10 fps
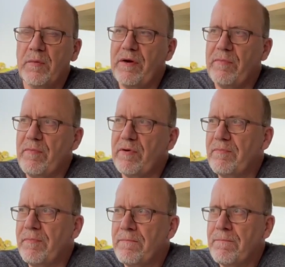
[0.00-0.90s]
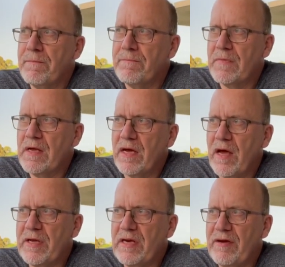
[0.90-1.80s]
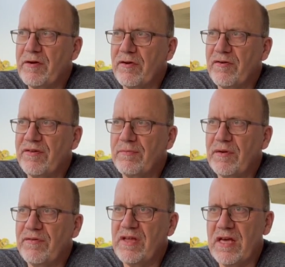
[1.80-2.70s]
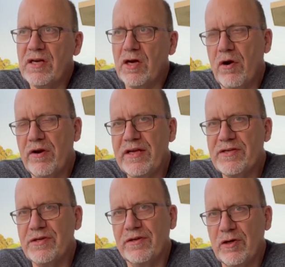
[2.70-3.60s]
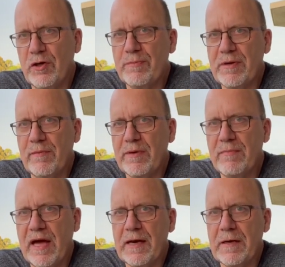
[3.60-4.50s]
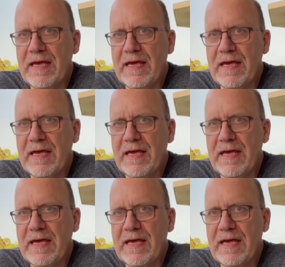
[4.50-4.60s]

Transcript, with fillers: We remember him coming down at Christmas, the incarnation, God becoming man.